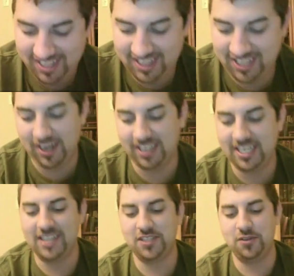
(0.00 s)
The correct
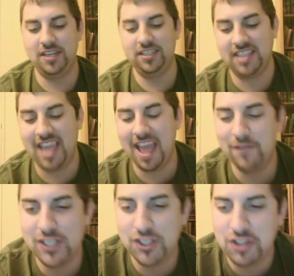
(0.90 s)
answer is
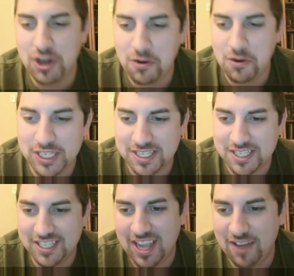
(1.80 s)
Kevin
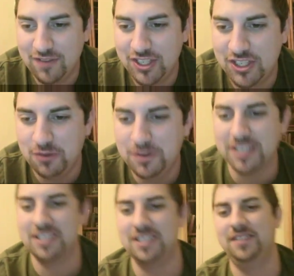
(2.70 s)
Jonas. Kevin
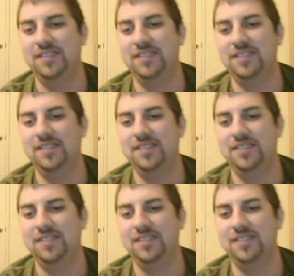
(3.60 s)
Jonas.